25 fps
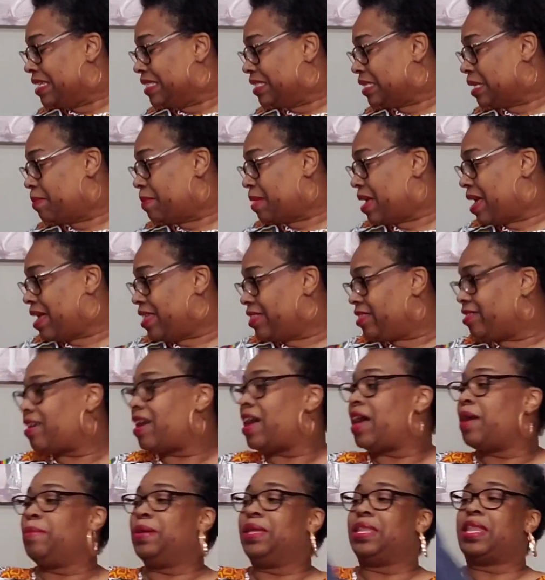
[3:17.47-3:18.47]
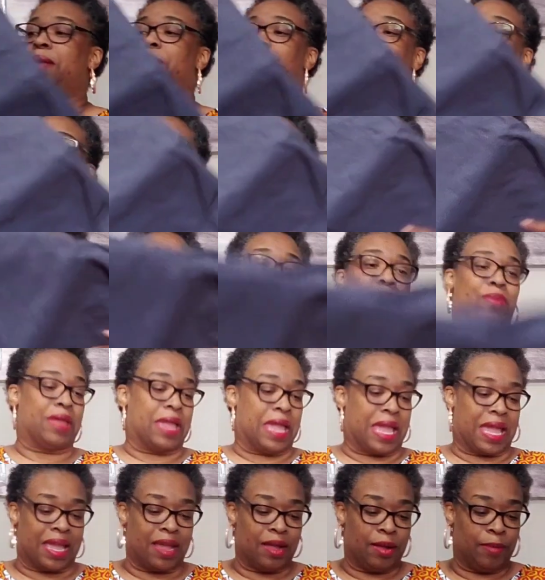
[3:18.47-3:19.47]
Some other Hobby Lobby
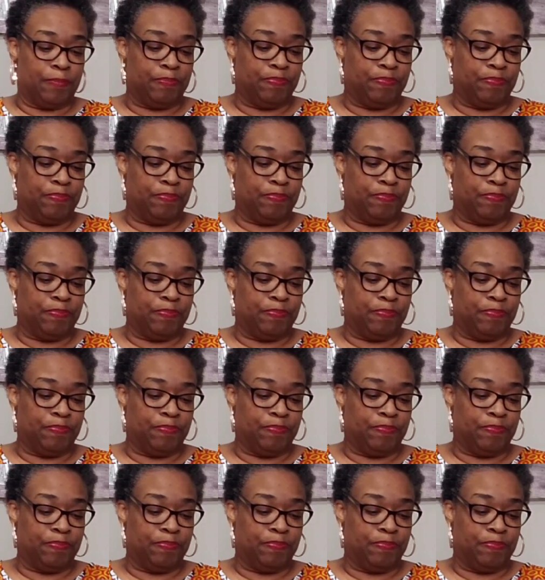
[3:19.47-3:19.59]
fabric